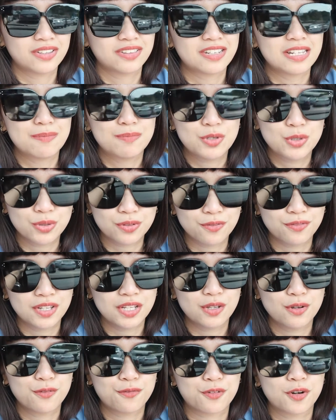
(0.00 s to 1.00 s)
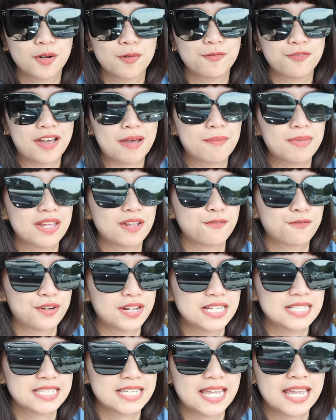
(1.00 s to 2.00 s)
or tribute video from family and
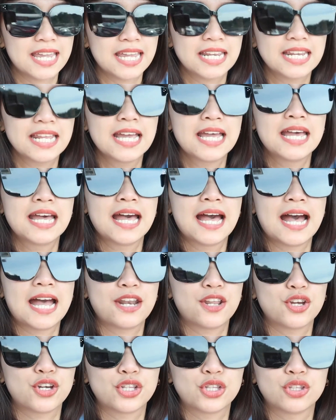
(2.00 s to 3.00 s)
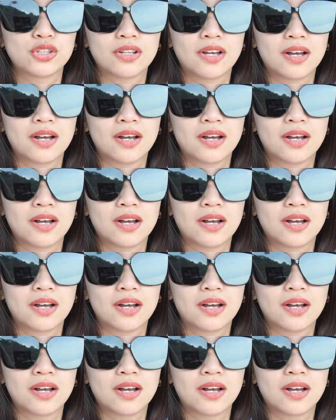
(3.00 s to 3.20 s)
friends. And ano yun,